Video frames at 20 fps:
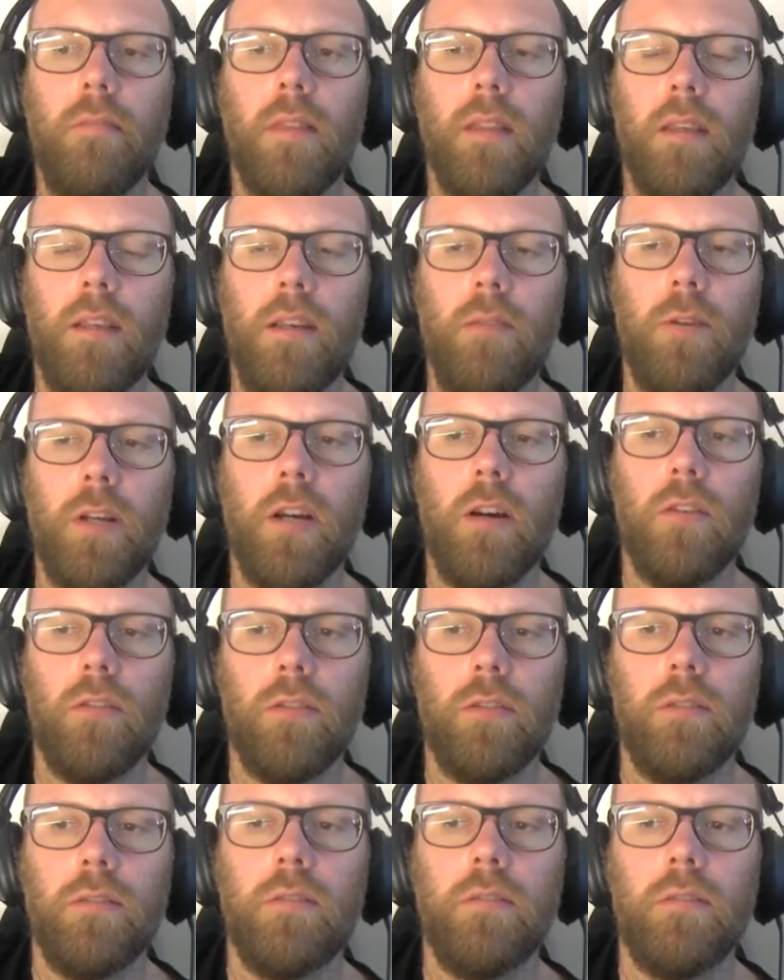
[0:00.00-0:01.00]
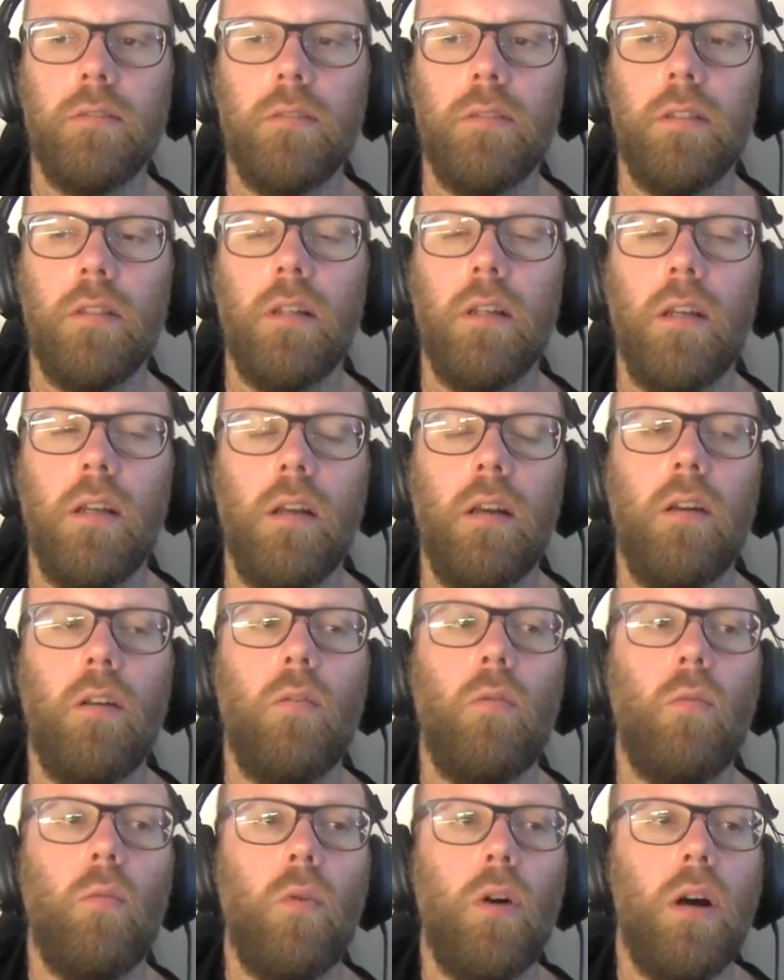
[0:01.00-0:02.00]
Here we go.
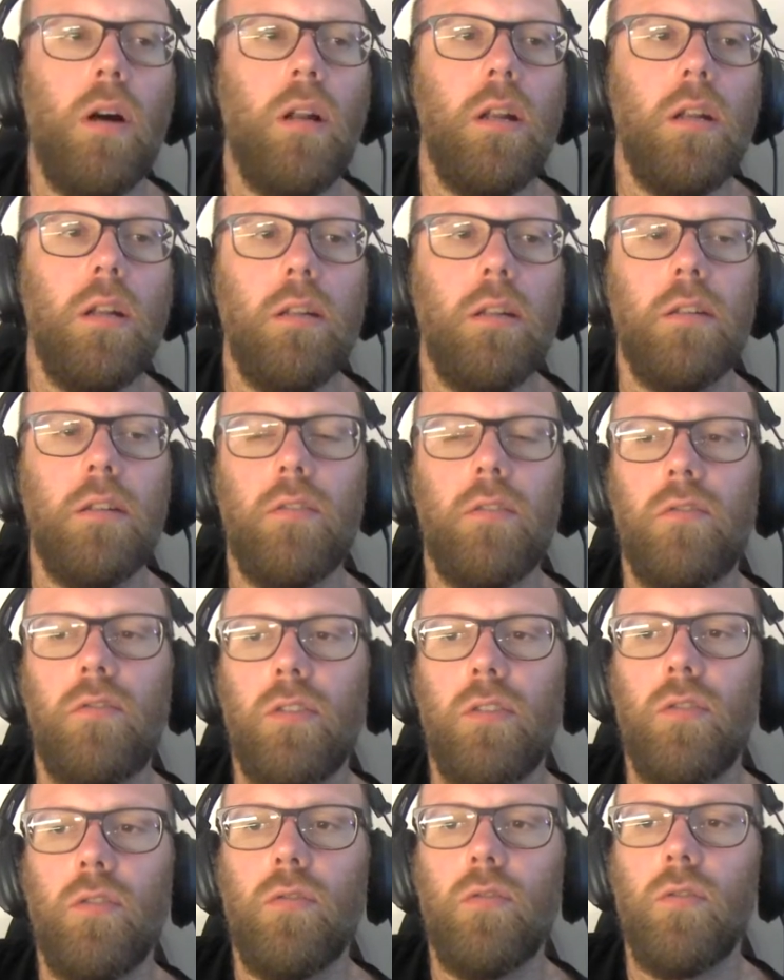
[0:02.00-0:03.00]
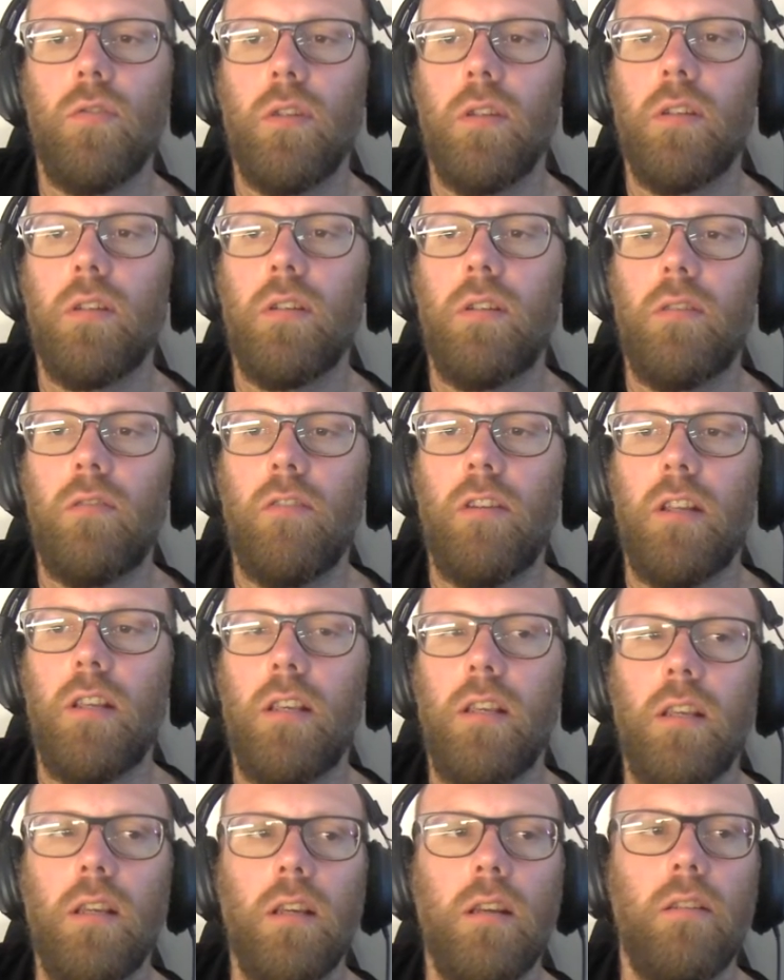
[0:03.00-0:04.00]
1, 2,
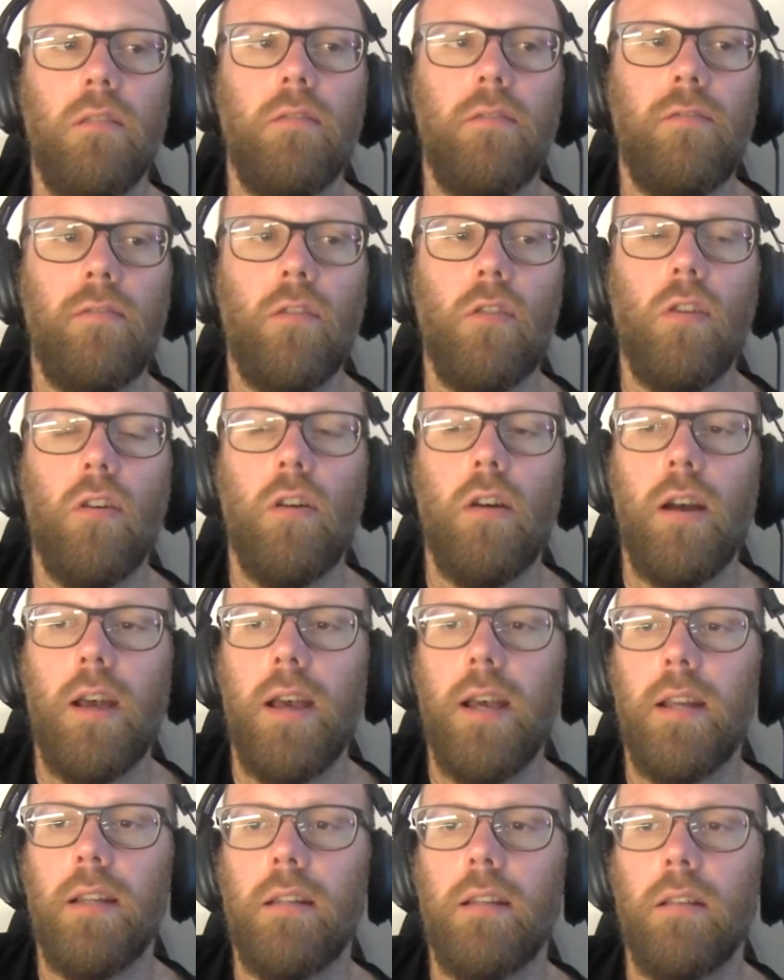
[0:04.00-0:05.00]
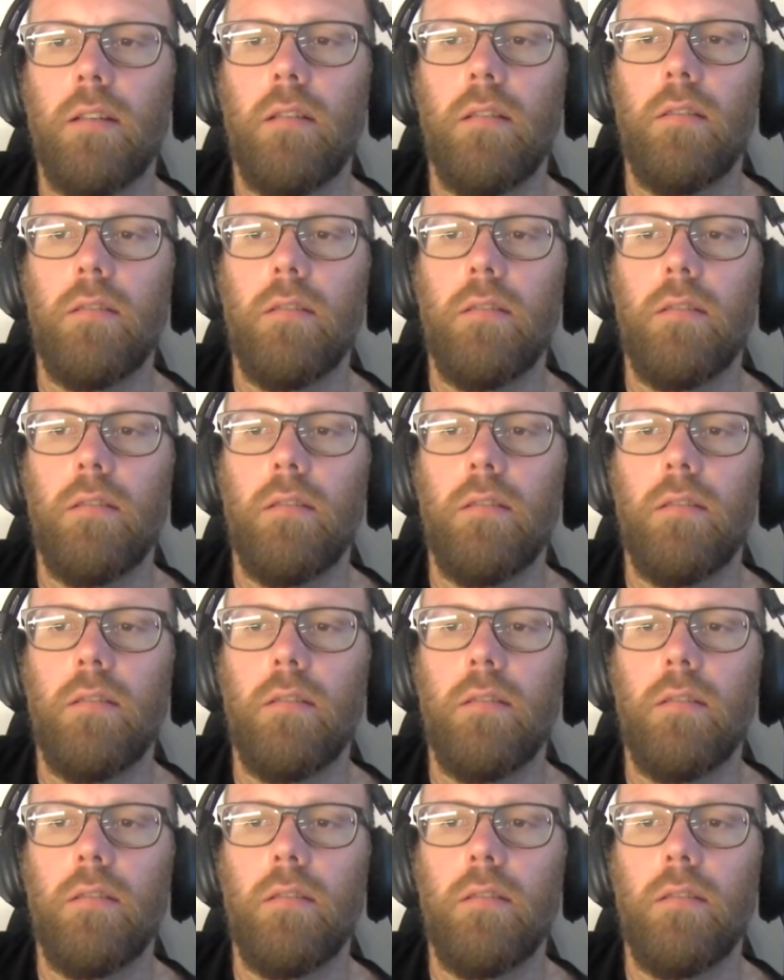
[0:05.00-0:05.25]
3, 4, and 3,